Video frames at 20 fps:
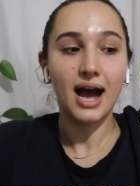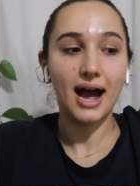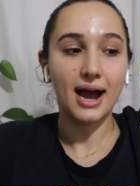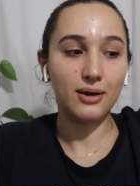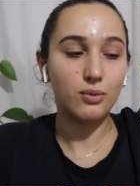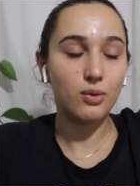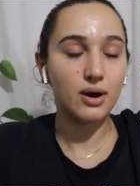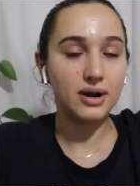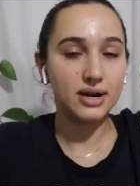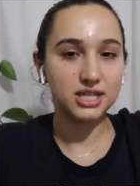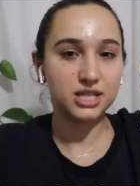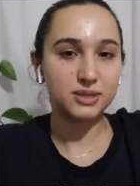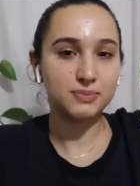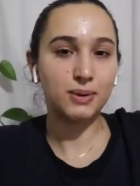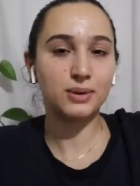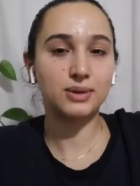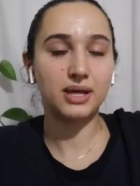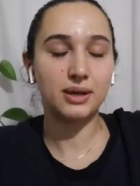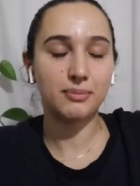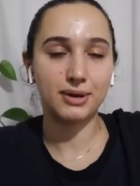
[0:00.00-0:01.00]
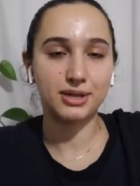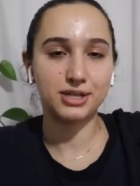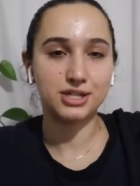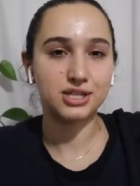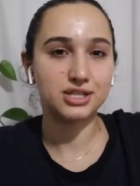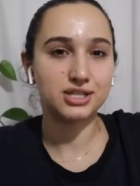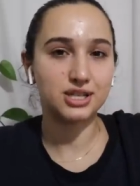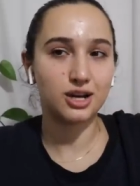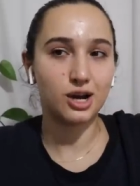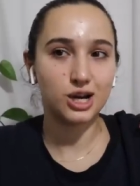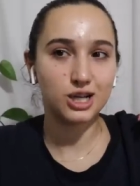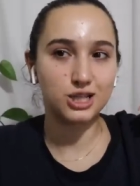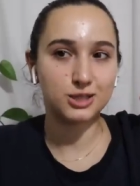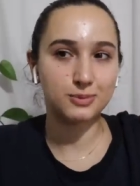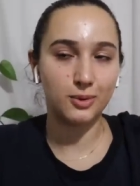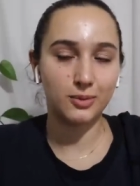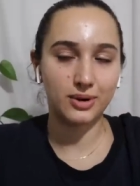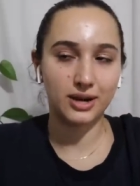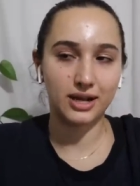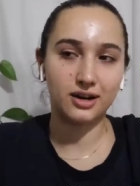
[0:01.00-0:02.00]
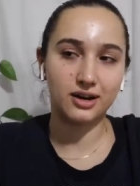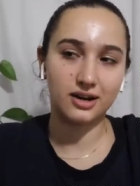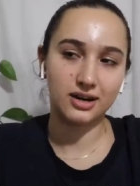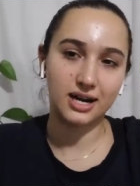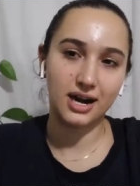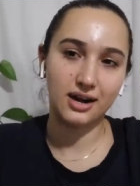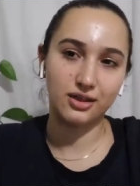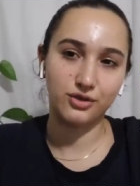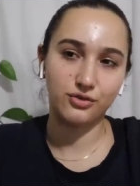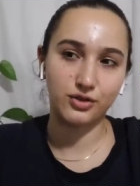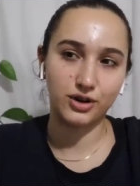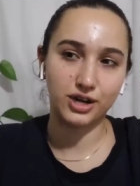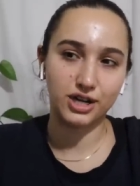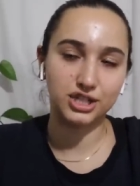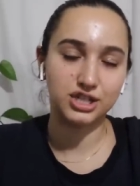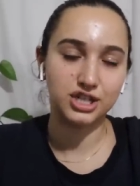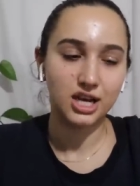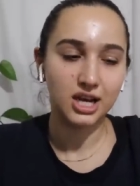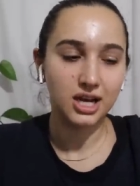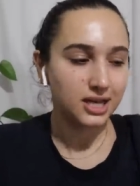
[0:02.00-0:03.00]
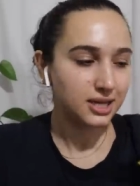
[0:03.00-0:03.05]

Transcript: I wanted chipotle bitchin' sauce, but when I got it out of the fridge,